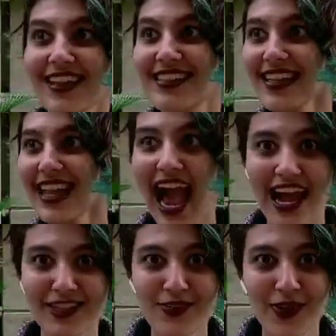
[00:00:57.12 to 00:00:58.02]
Is that
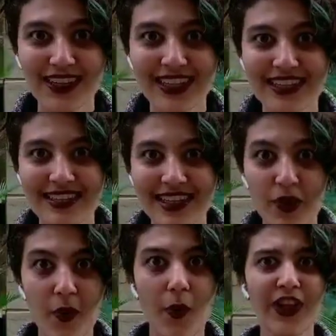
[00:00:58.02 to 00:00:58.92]
Aristotle, I
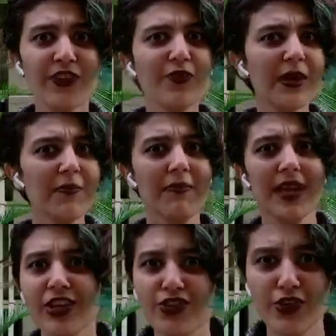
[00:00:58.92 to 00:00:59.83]
see? One of my
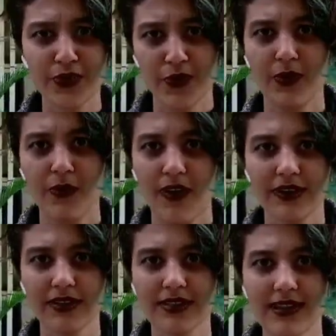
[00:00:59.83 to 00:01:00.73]
major role
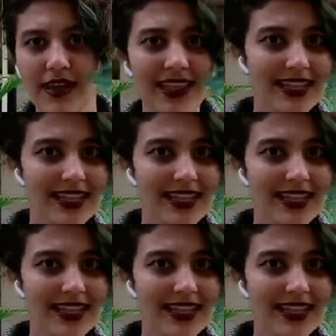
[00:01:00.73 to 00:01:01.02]
models.